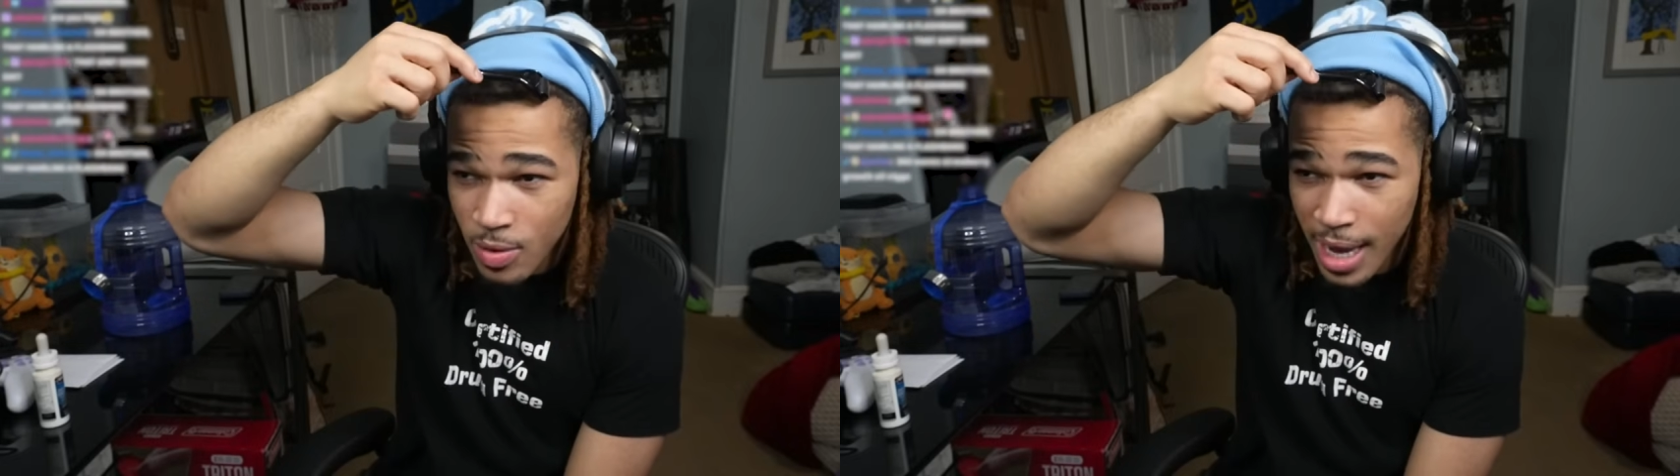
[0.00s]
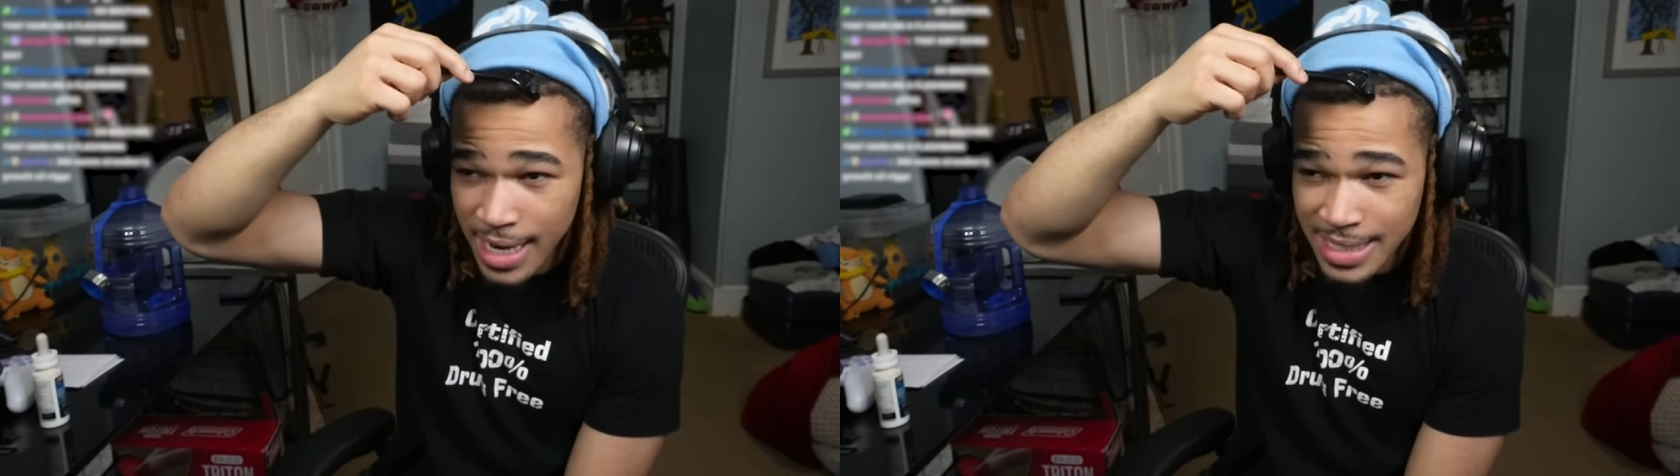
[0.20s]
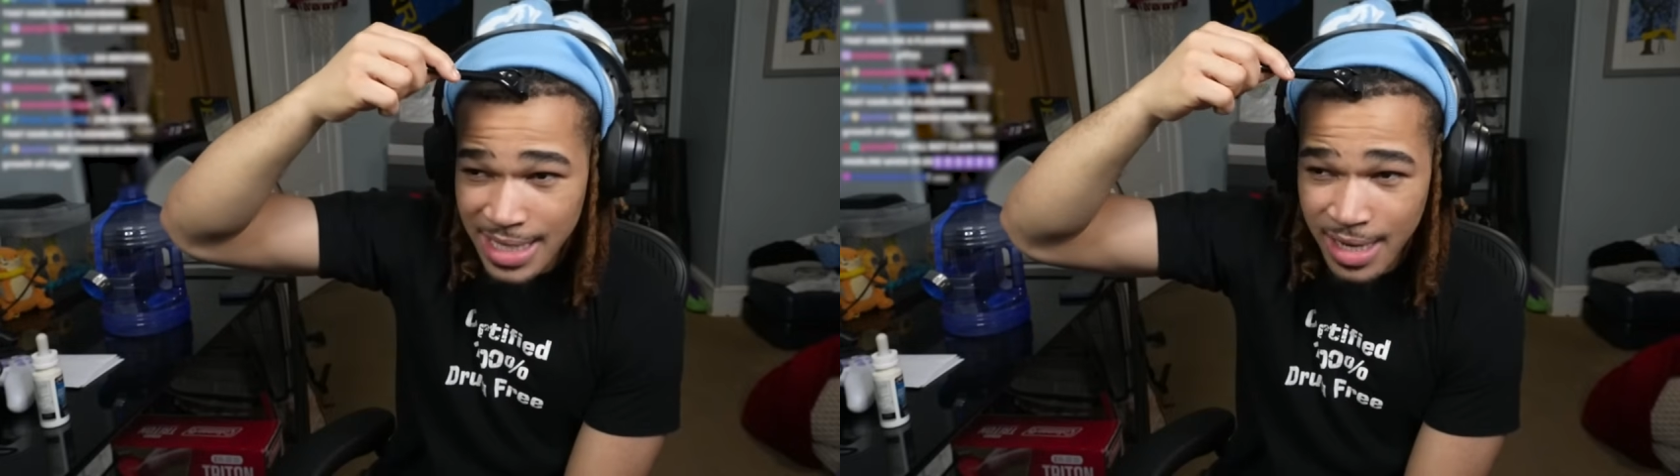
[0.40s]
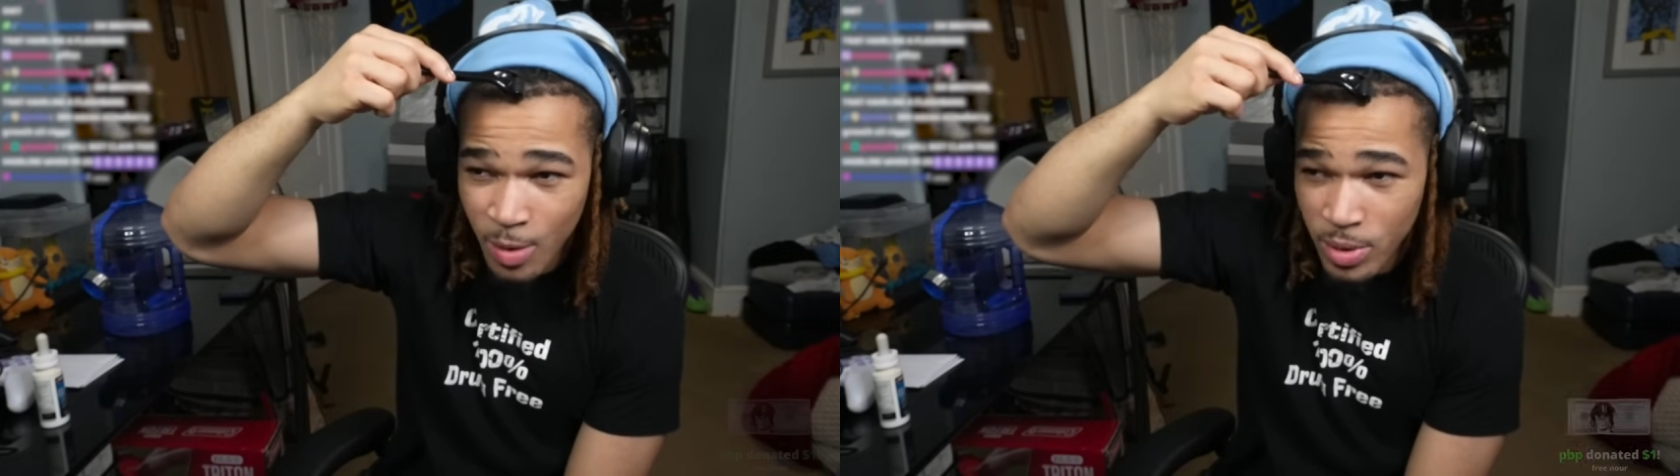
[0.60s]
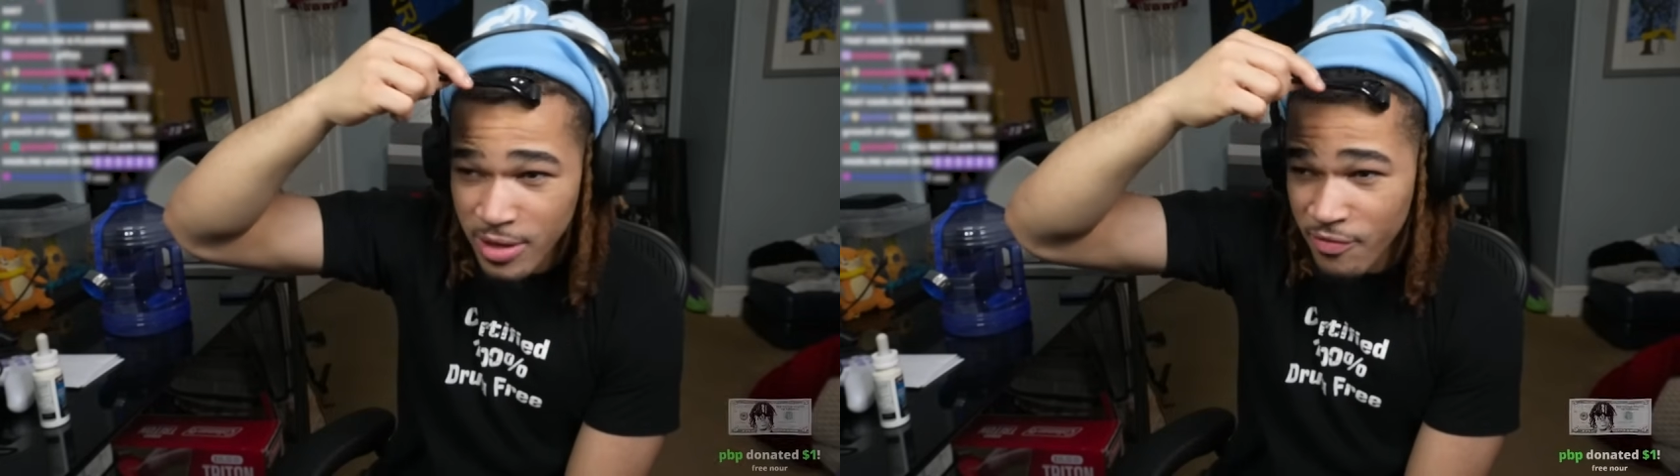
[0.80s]
I like to hit
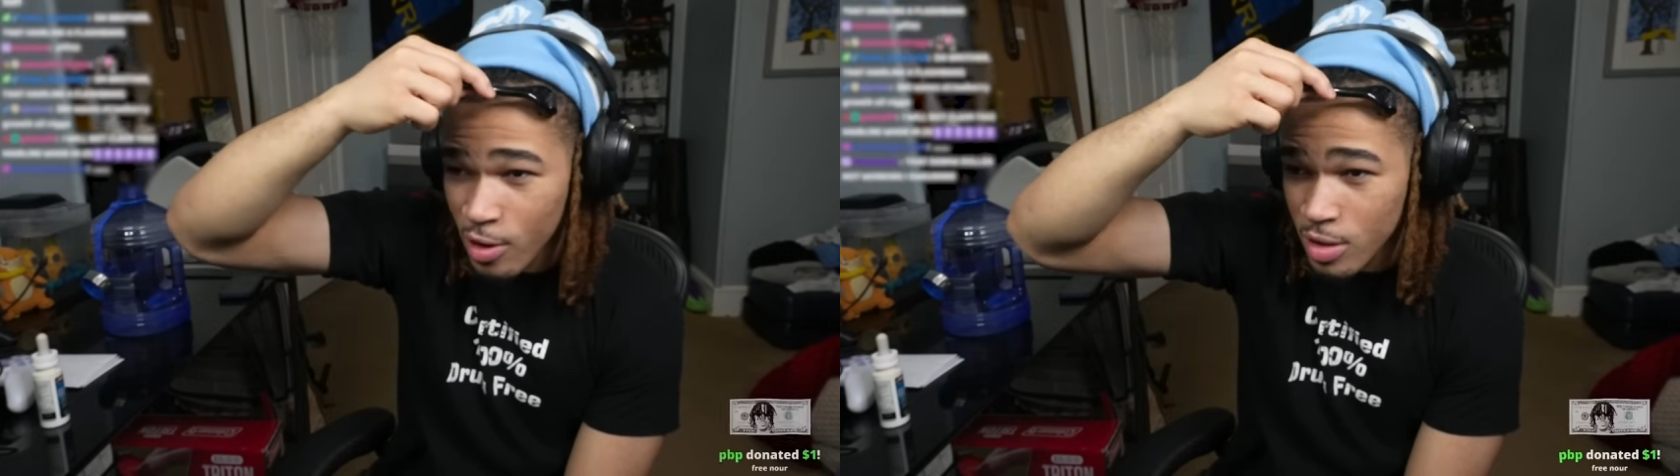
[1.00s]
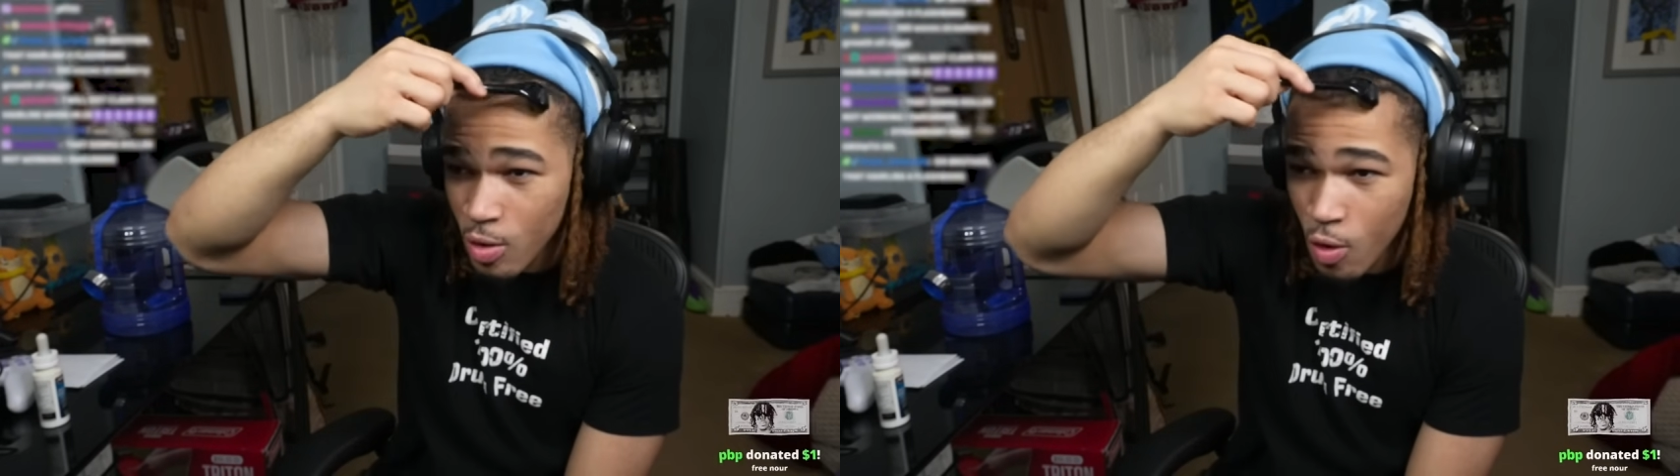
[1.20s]
them with the vertical,